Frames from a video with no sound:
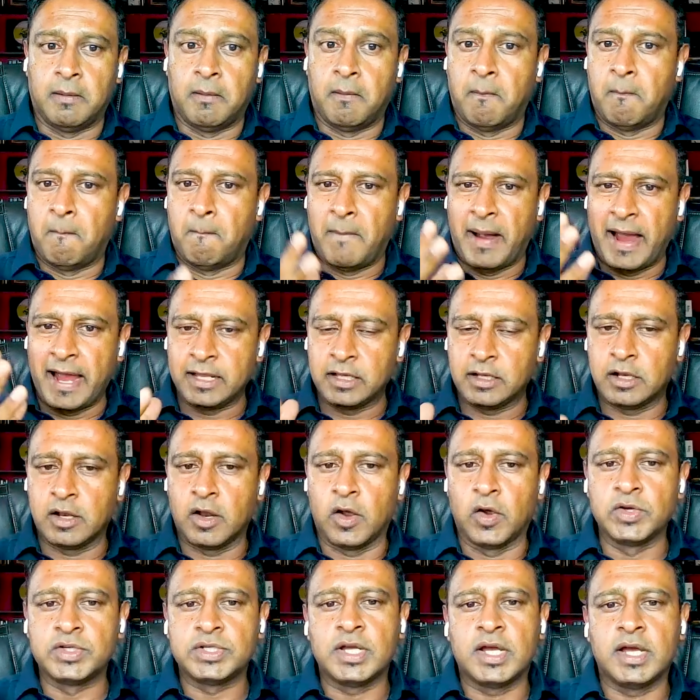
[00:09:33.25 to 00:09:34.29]
Mine
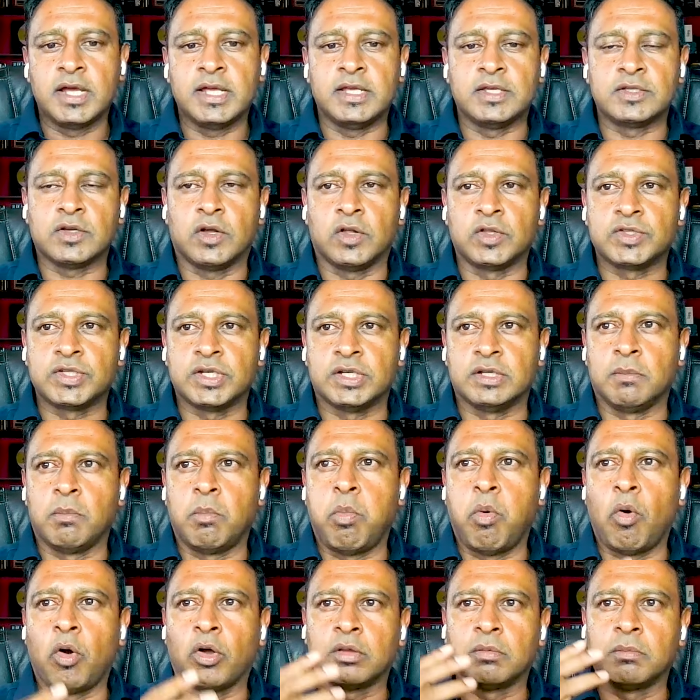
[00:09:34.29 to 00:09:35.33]
closure is also an
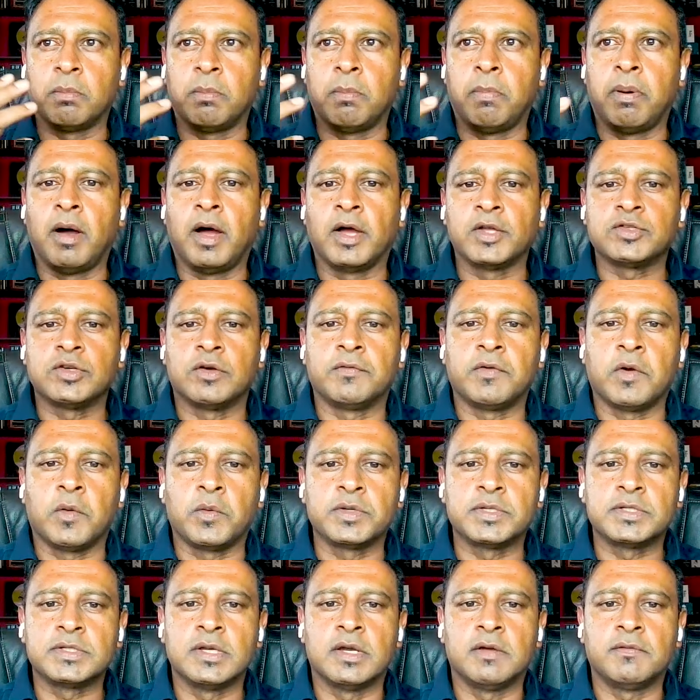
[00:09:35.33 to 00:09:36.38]
important part of our
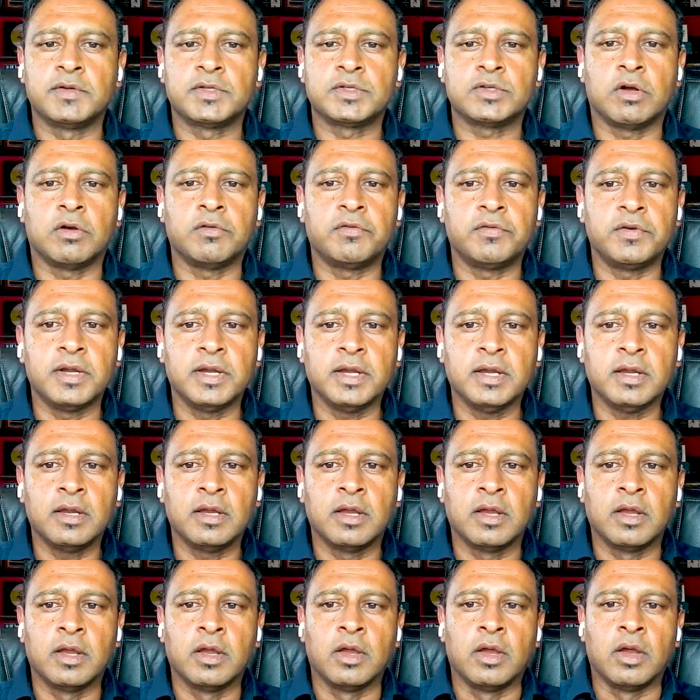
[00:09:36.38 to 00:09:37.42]
service offering.
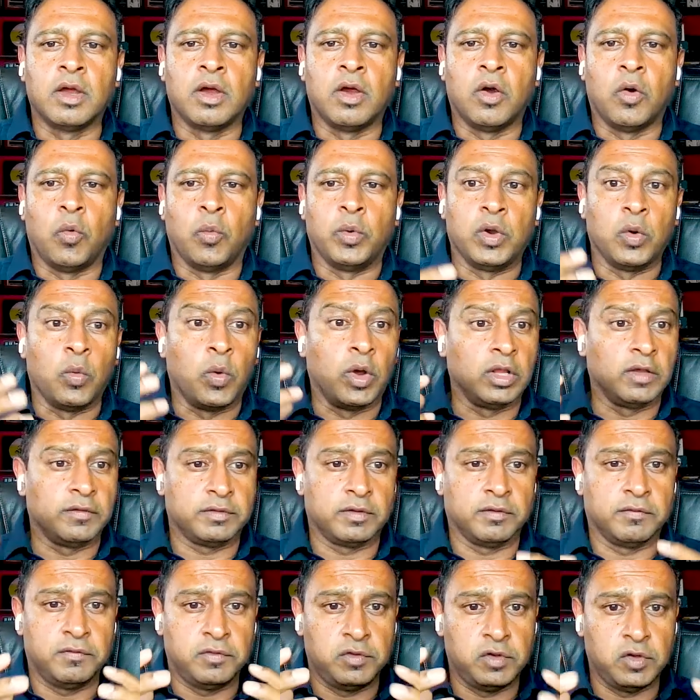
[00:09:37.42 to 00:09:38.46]
We're one of
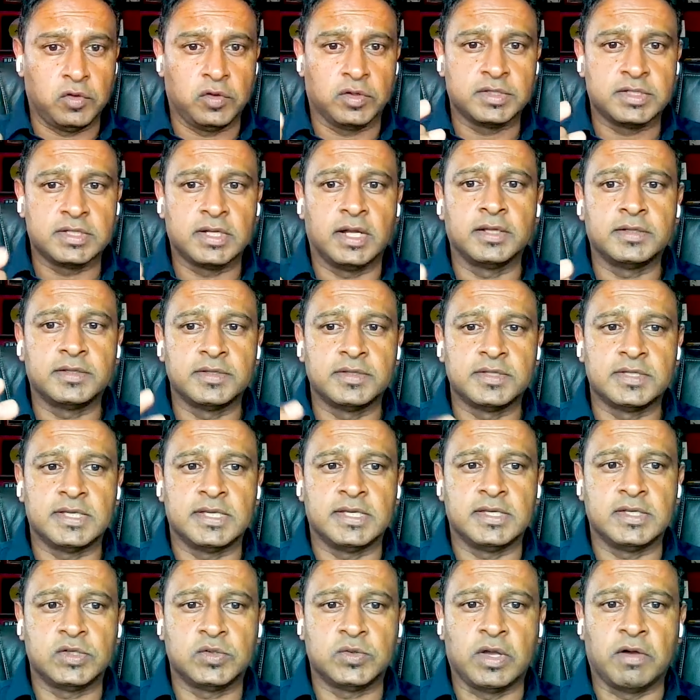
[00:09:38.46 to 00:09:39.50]
the few
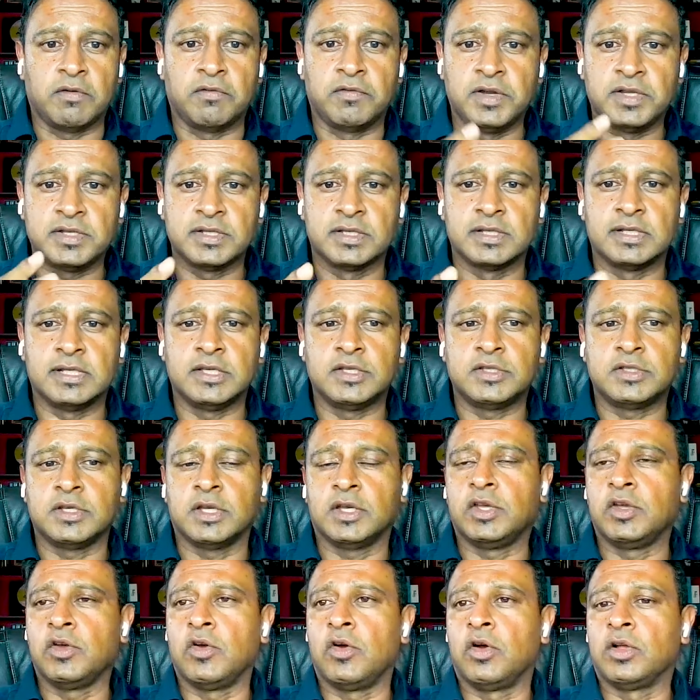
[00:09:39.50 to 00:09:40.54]
consultancies to have recently
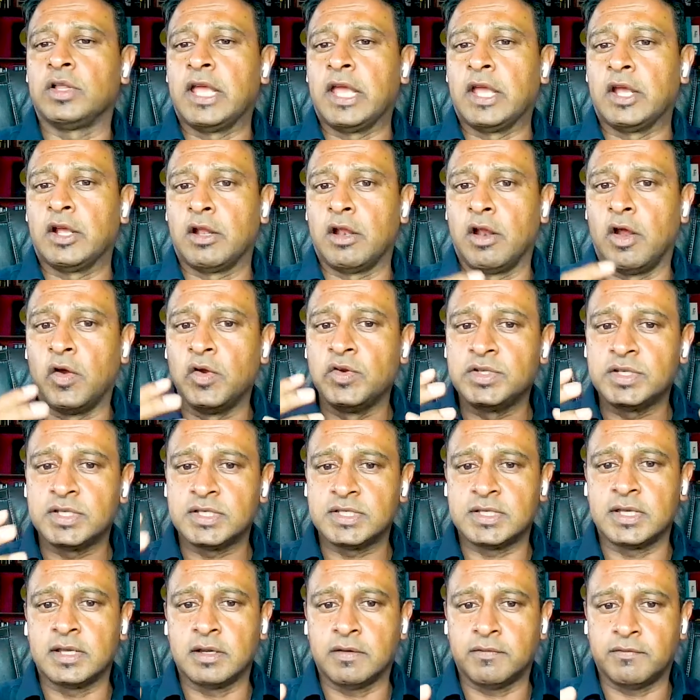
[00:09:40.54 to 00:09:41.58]
secured a closure
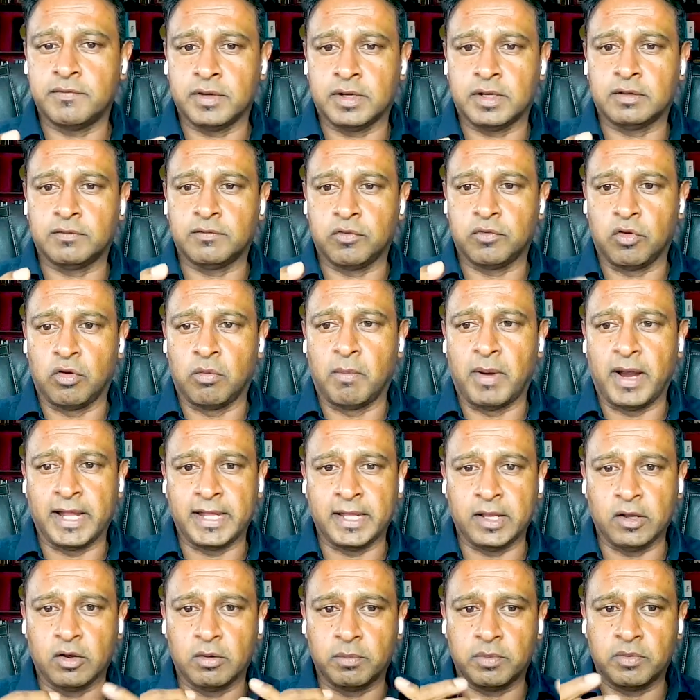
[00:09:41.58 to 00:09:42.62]
certificate for a
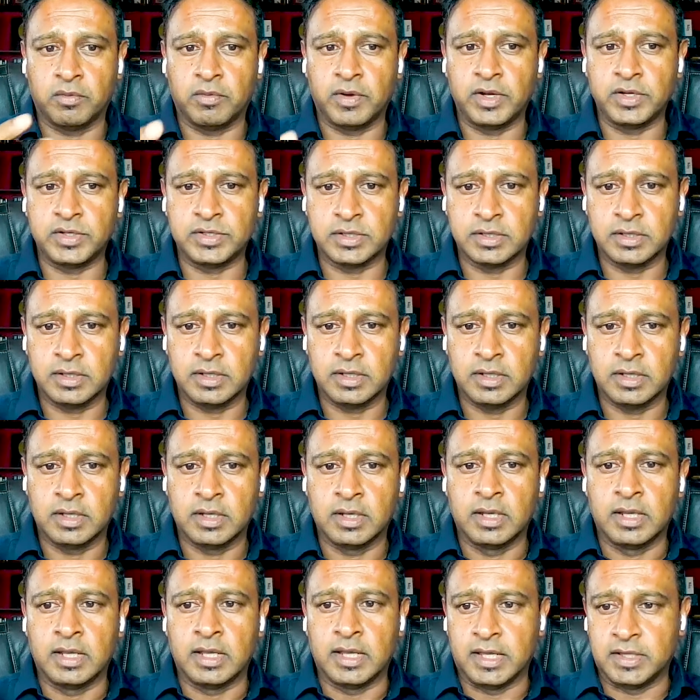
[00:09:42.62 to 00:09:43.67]
mining operation
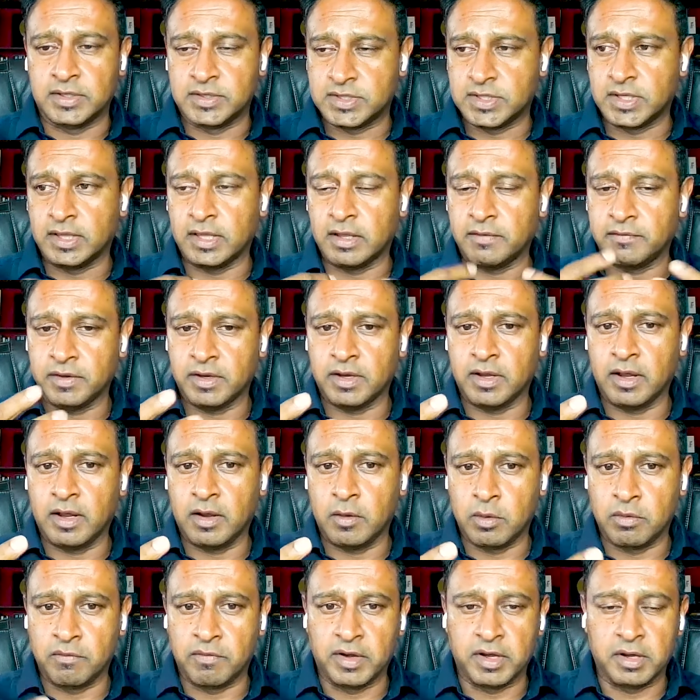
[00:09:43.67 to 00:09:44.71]
in South Africa.
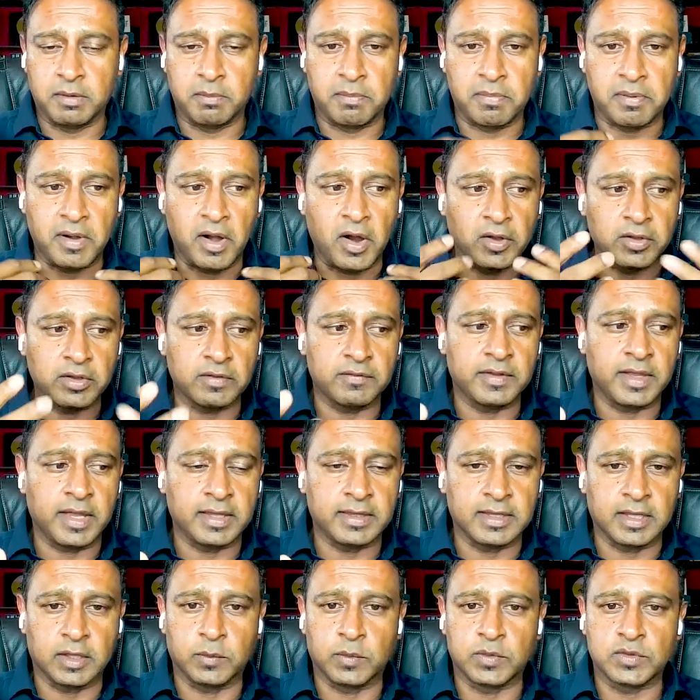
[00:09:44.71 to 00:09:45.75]
We're very proud of that.
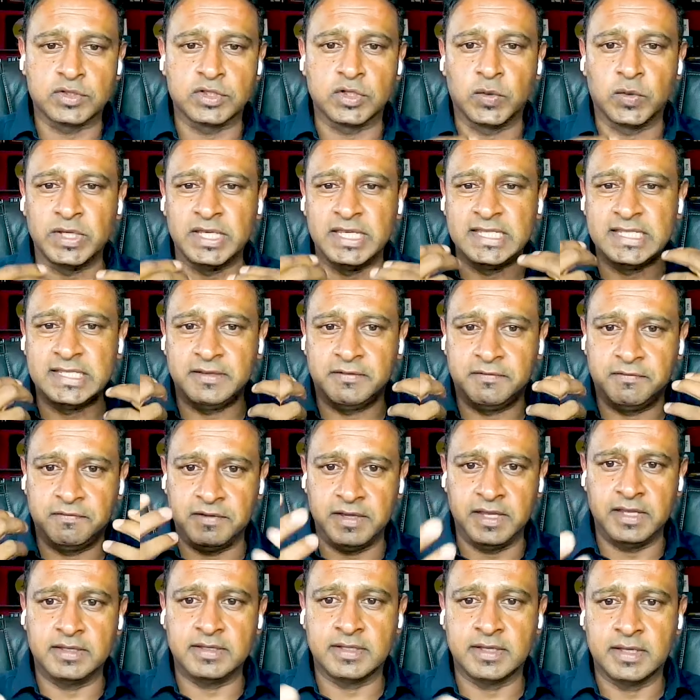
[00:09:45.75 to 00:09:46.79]
That was no easy
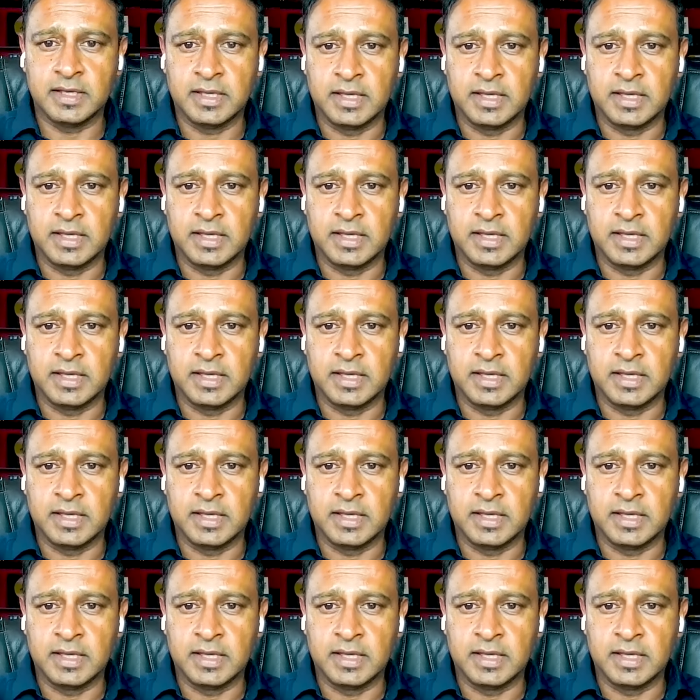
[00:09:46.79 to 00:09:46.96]
feat.